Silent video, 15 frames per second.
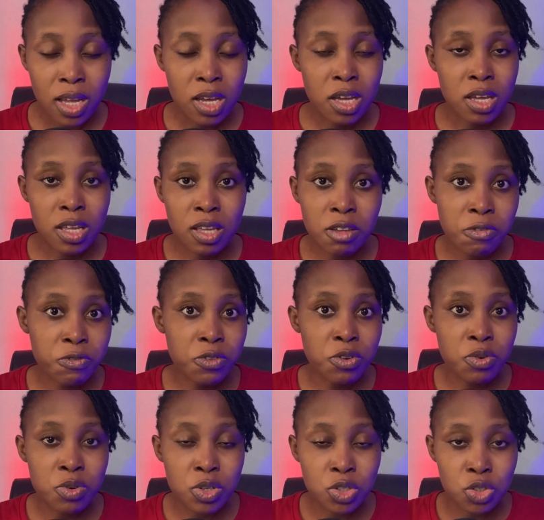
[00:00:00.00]
if
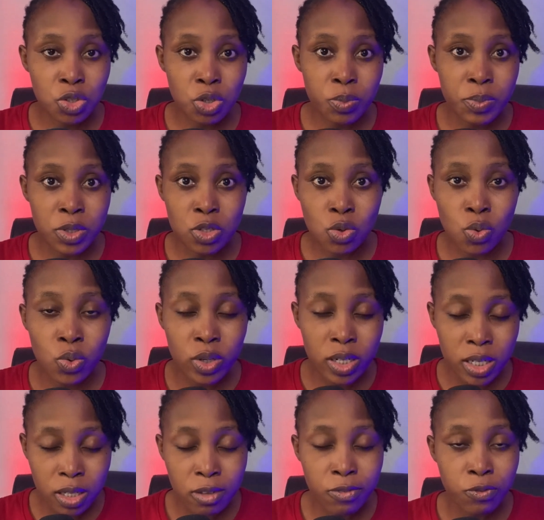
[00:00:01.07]
the job is
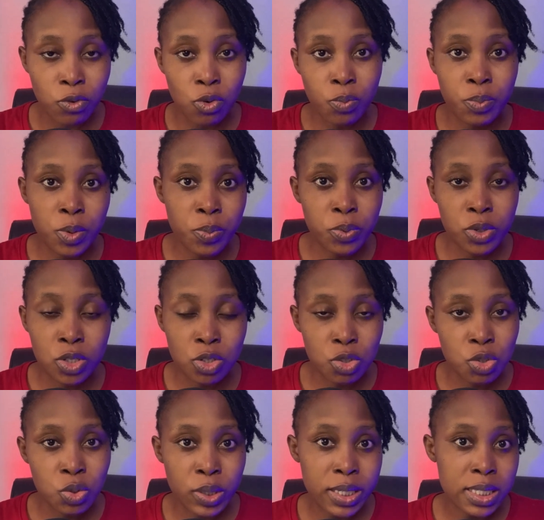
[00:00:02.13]
only for people in the
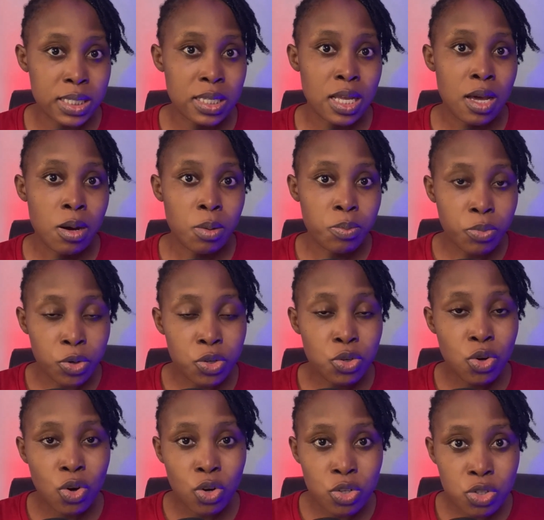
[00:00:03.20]
US, but you
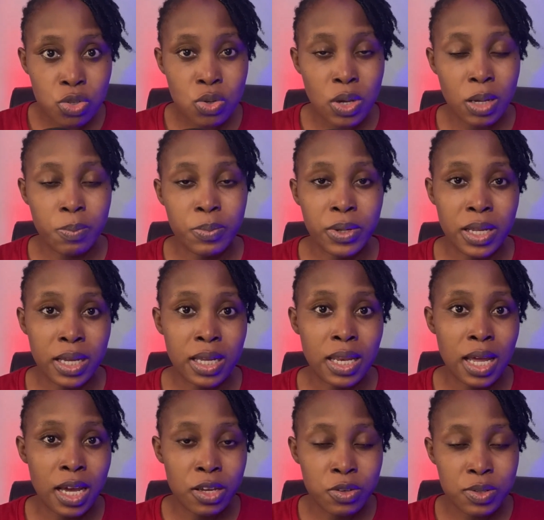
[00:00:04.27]
continue applying
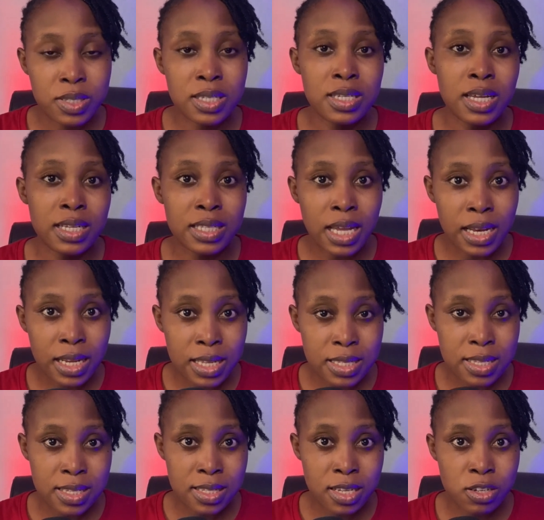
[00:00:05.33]
and you see that an
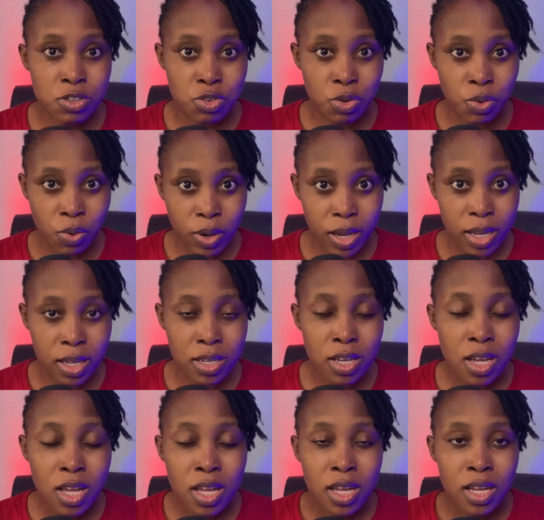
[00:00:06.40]
SSN is required,
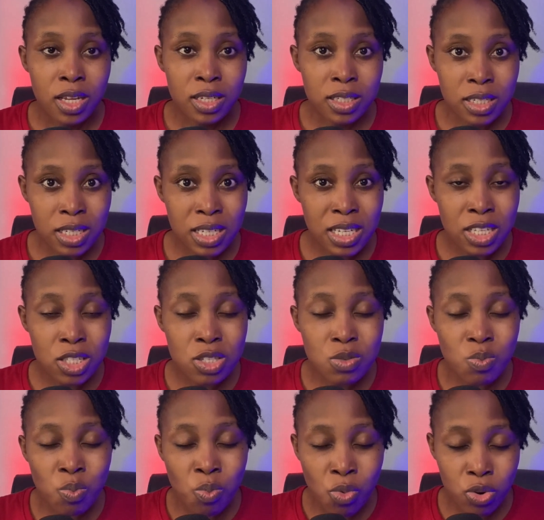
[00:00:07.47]
it
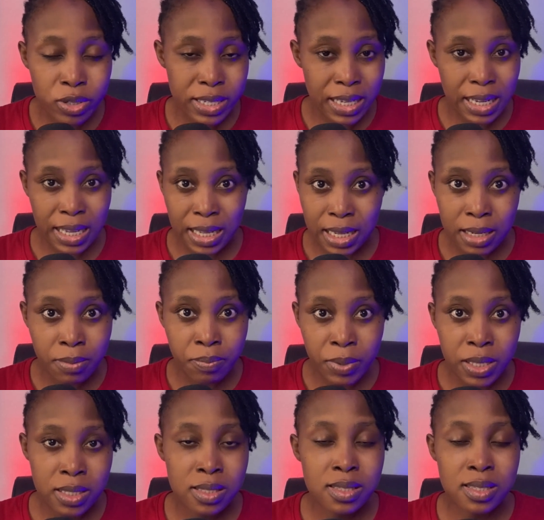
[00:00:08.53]
most likely
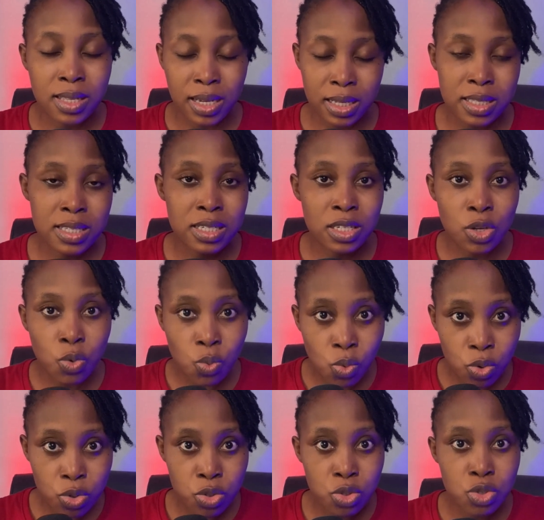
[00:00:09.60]
means that they
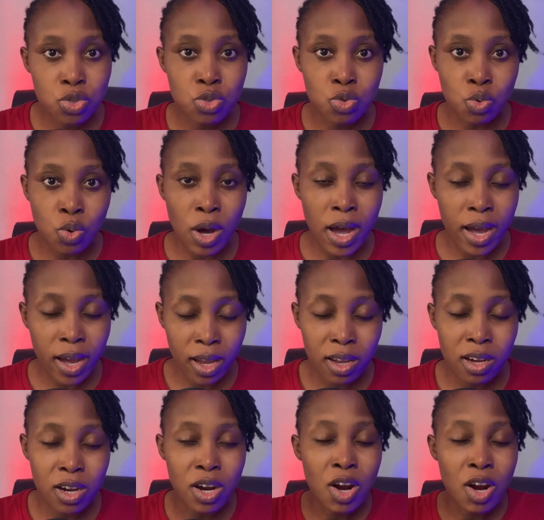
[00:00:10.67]
want to hire